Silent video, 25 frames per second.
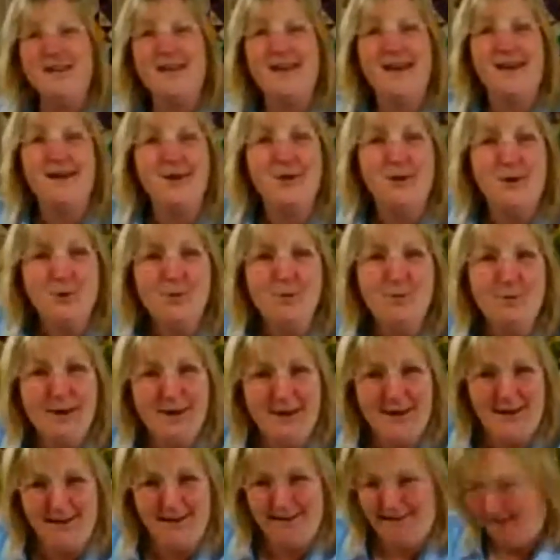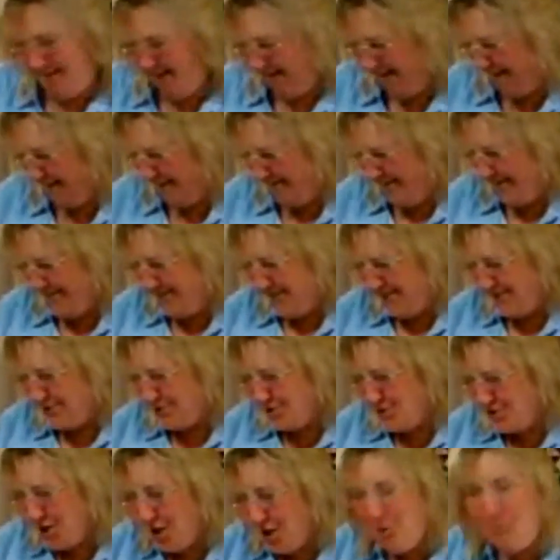get you here
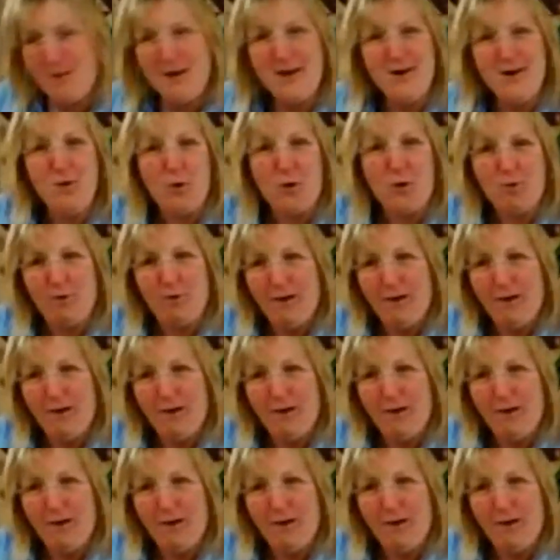sewing or